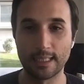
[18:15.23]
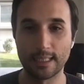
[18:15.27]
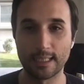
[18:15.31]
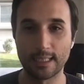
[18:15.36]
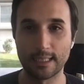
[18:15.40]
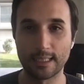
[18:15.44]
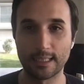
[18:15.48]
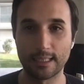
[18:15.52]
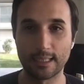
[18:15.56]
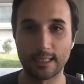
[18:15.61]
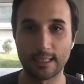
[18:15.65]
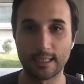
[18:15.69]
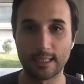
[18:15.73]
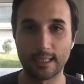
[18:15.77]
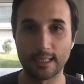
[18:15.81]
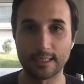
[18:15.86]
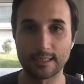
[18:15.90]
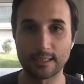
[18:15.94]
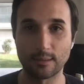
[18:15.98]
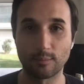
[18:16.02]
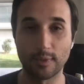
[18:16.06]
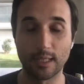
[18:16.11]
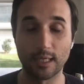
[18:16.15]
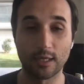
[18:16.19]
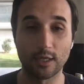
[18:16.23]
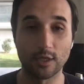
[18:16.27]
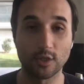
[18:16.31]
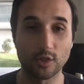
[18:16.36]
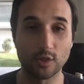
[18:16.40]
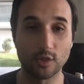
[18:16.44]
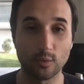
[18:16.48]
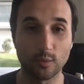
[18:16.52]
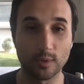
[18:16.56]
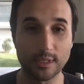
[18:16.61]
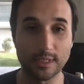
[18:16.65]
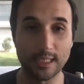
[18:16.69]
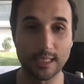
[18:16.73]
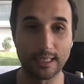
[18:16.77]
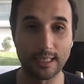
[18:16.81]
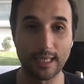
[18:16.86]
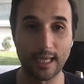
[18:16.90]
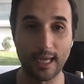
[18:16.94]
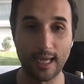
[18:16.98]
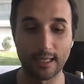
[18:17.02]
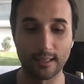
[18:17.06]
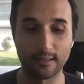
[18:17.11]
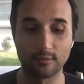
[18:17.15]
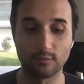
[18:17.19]
Uh, except their issue was that
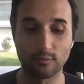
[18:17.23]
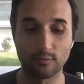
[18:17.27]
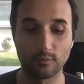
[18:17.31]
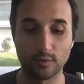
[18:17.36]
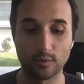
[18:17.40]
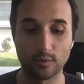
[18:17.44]
they had